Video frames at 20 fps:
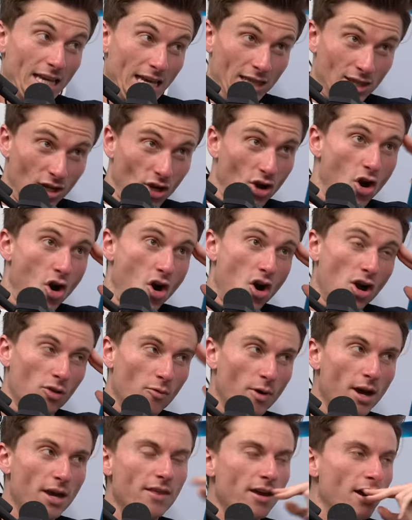in the car on the
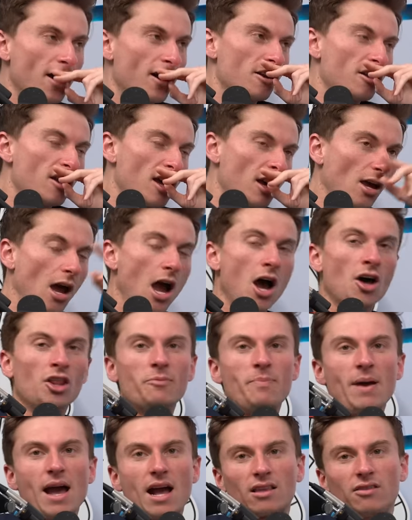way there, you're oh, like, God. I only
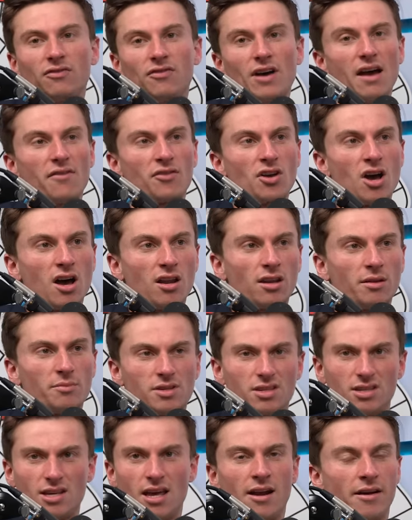packed five condoms.
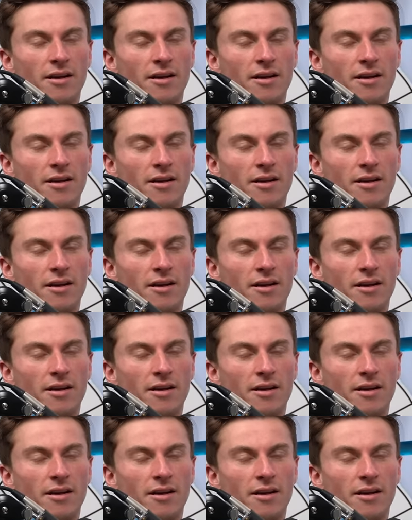Is that